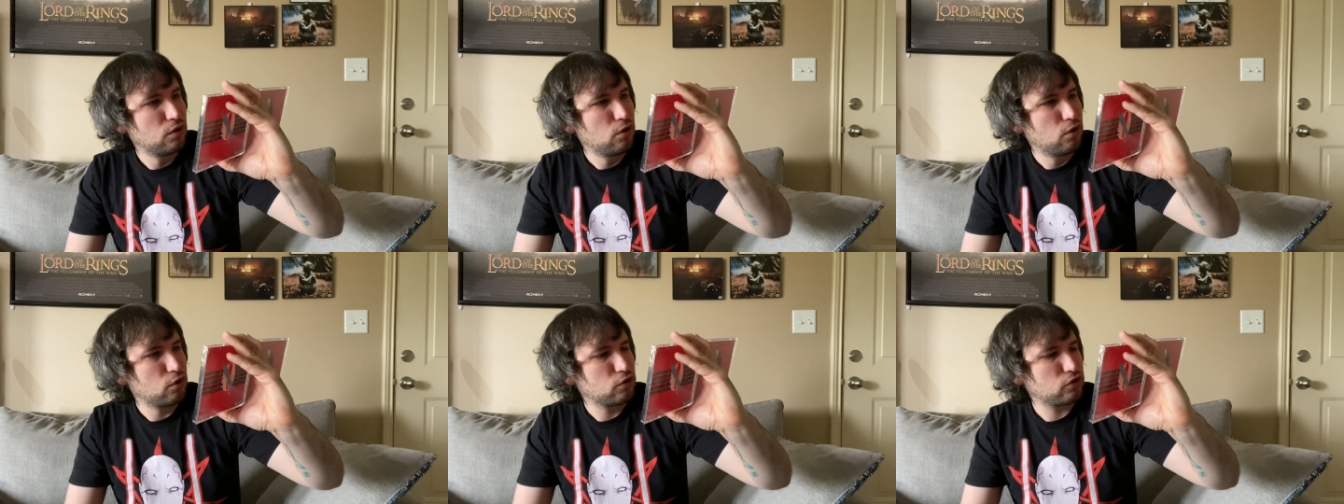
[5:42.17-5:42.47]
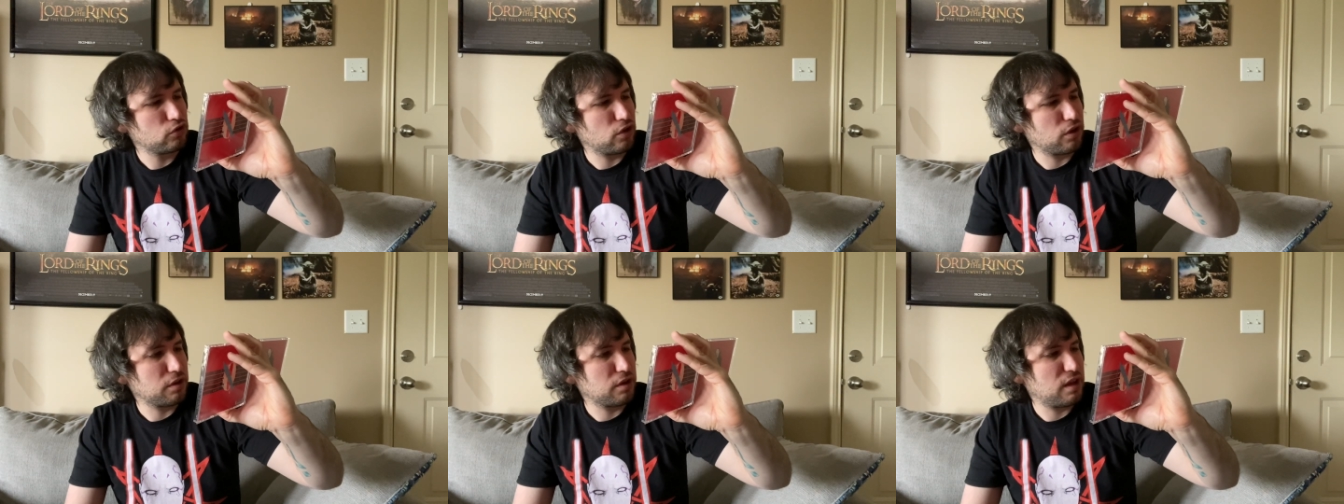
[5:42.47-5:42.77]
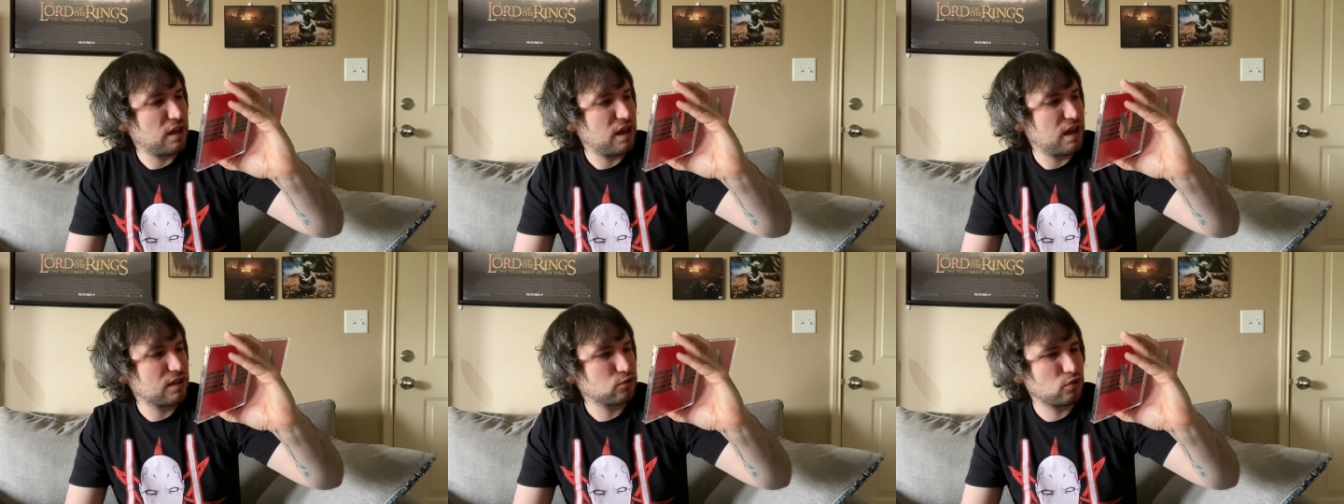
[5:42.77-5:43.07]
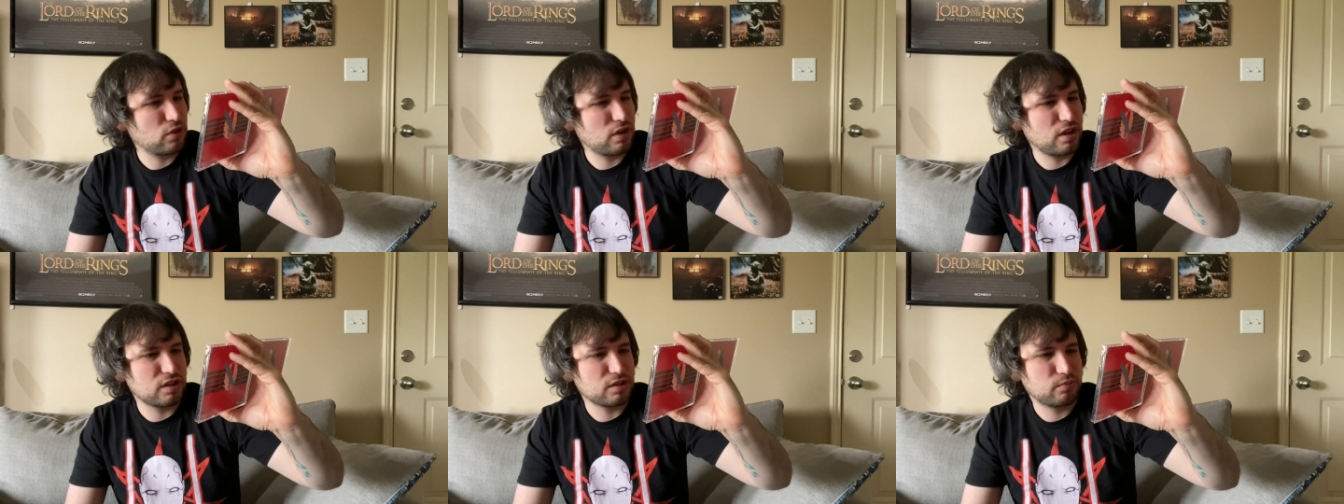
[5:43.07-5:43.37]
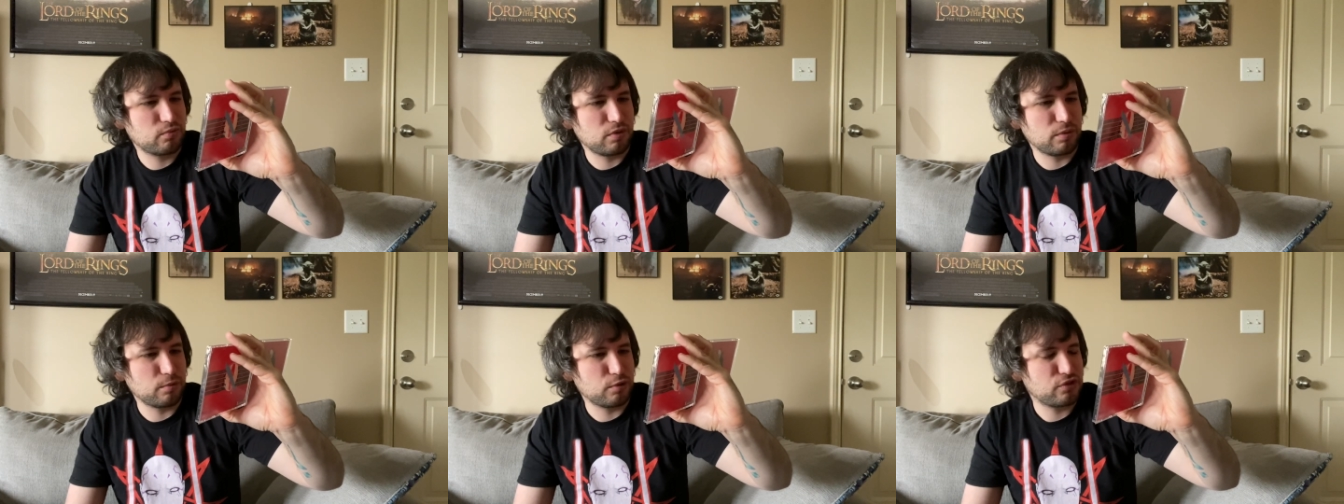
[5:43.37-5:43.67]
Looks like it actually has
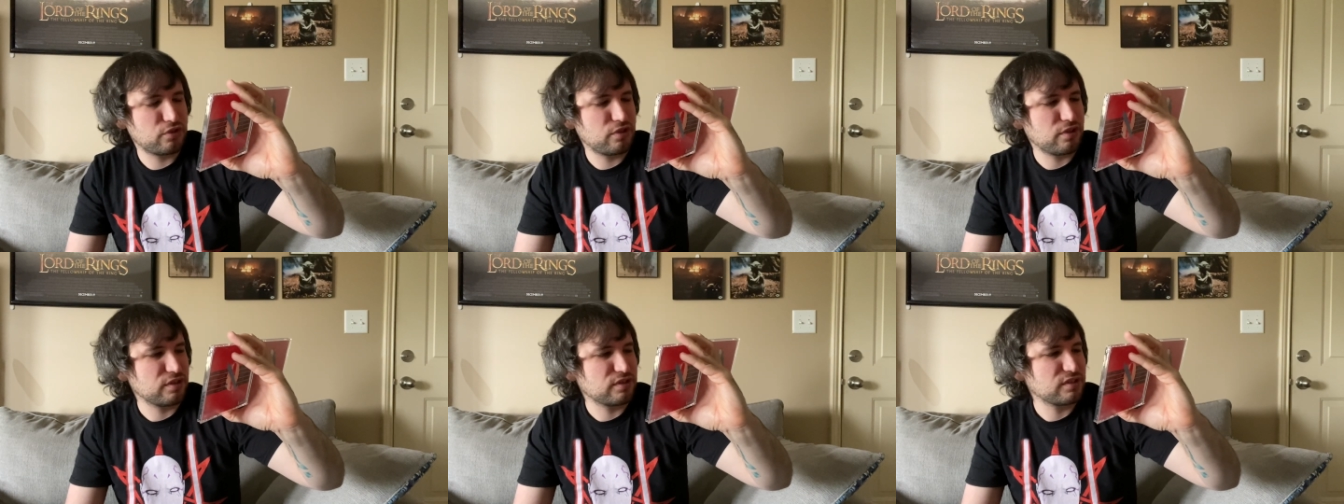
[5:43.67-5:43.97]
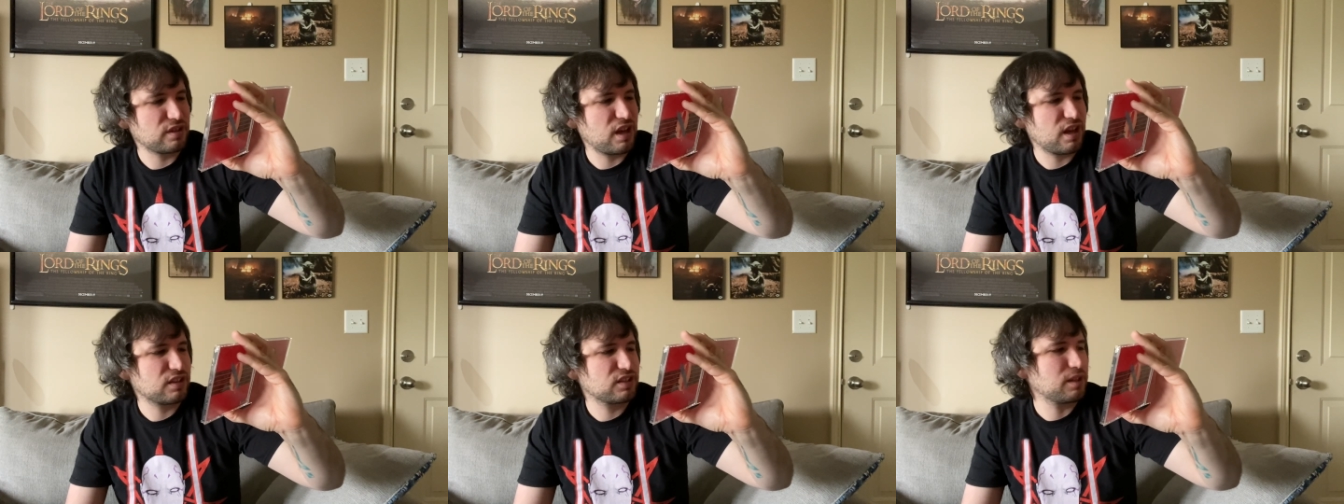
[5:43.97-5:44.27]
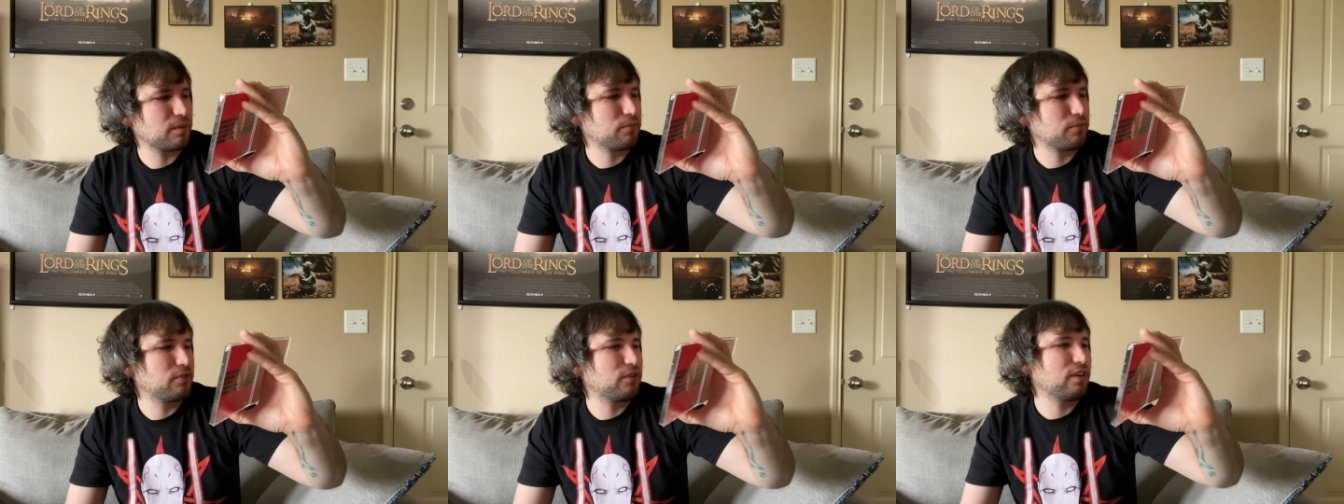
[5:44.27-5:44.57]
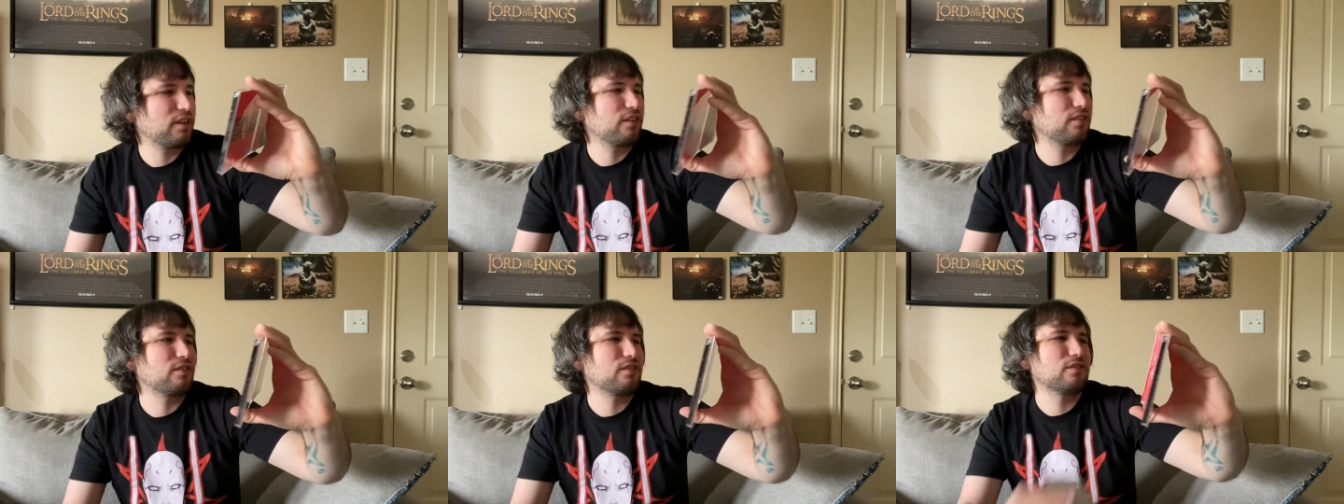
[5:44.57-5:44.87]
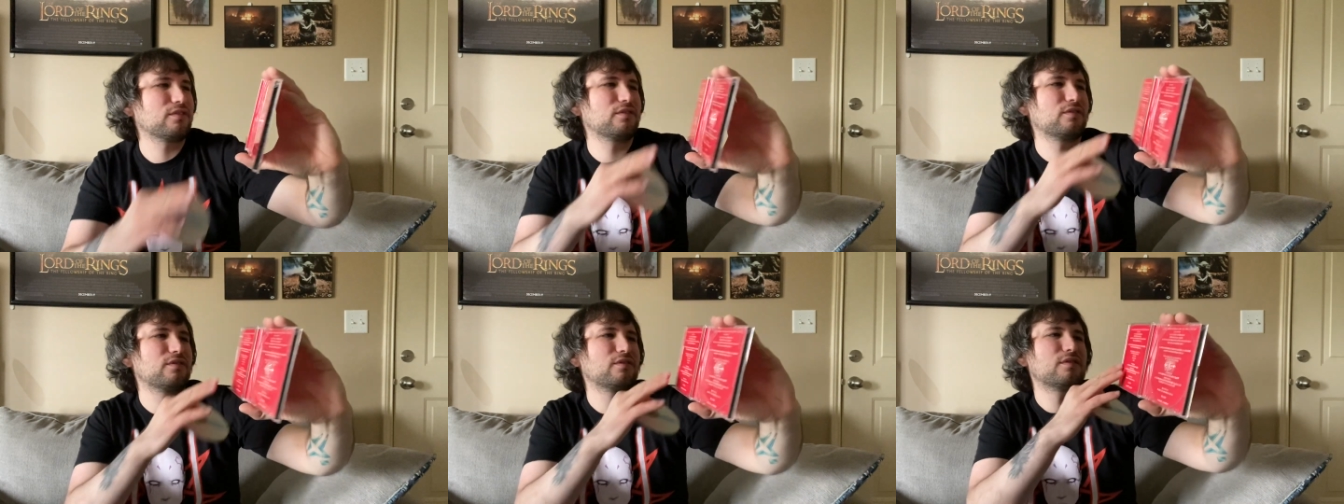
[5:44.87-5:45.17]
pretty much the exact same thing
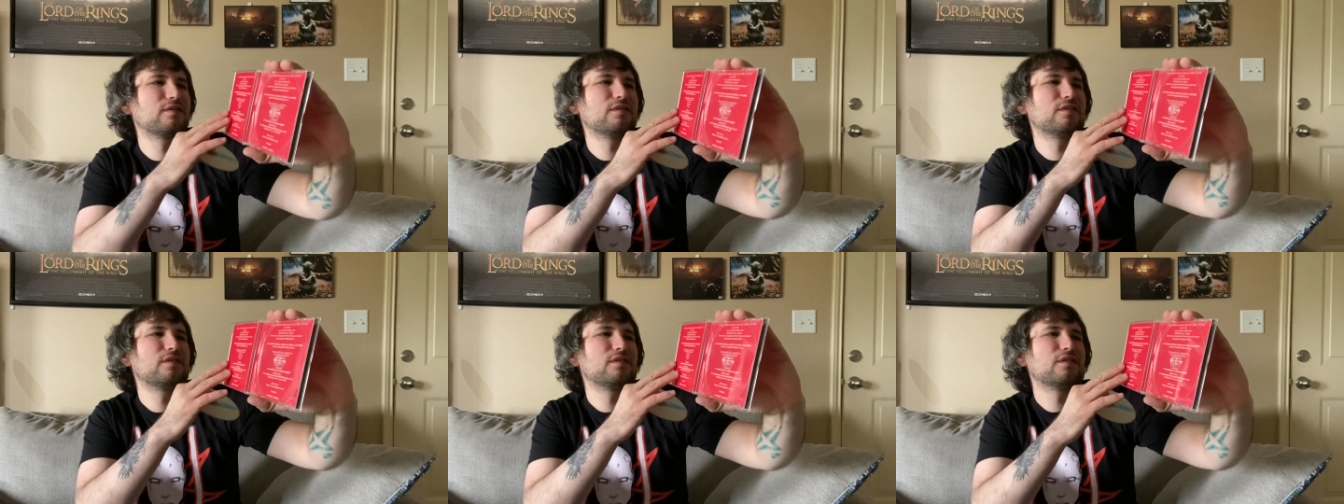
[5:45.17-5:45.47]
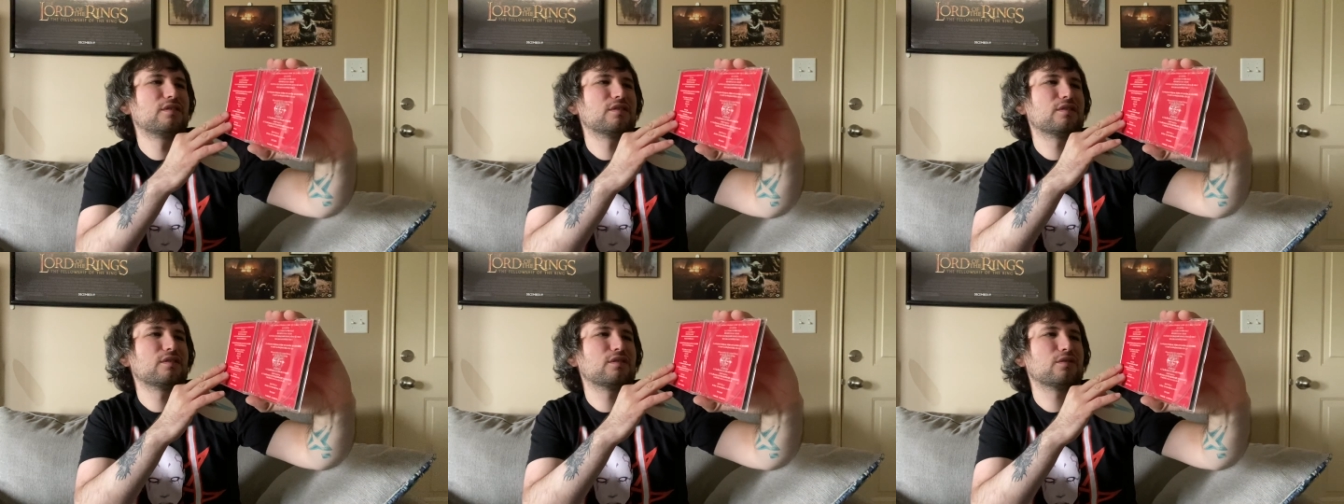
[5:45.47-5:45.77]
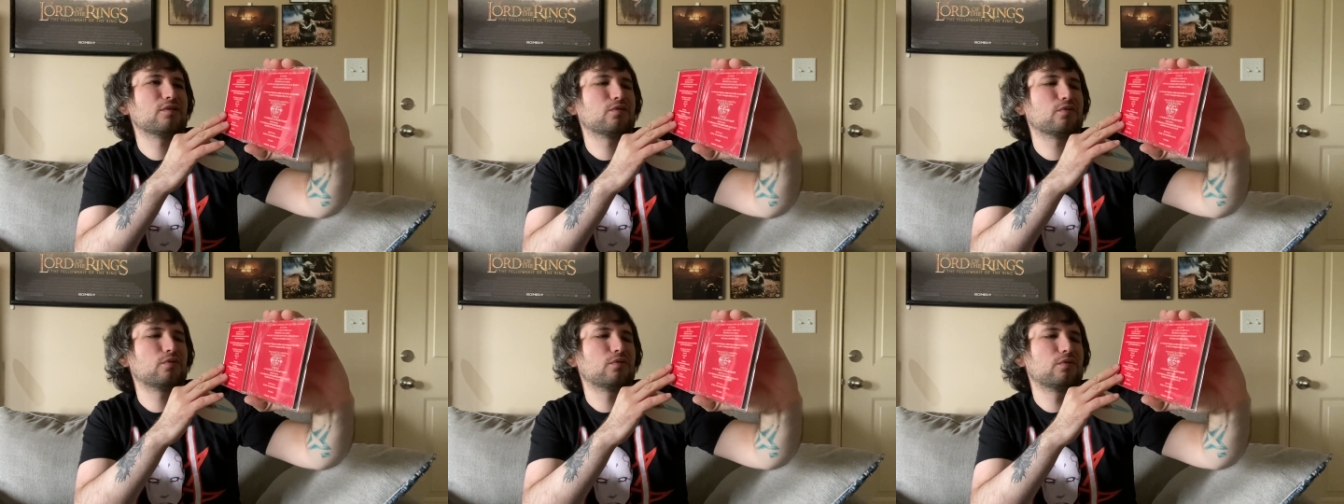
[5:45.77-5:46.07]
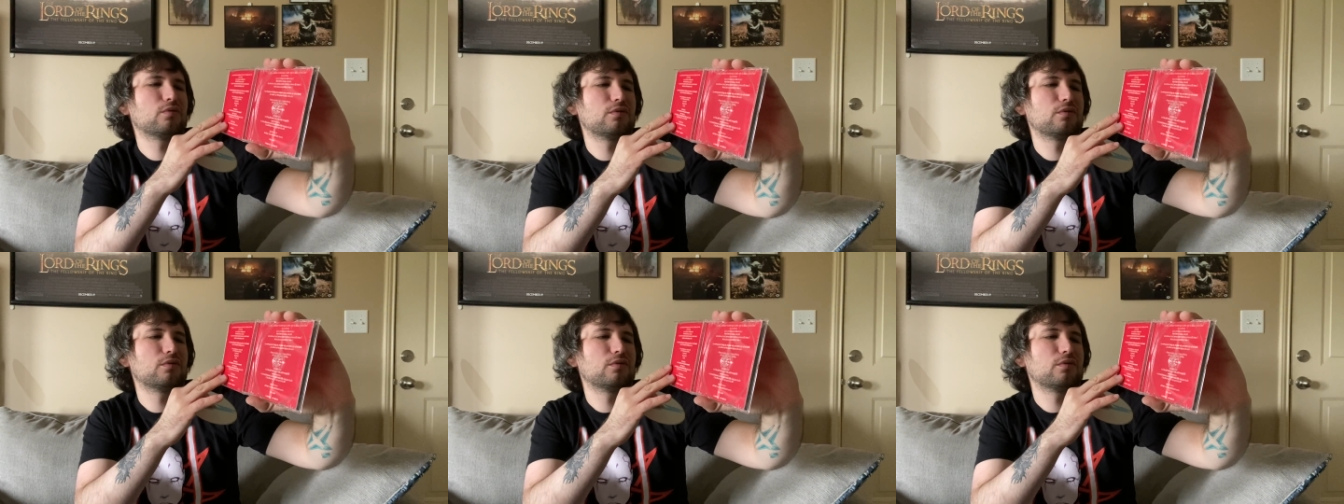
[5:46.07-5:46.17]
on little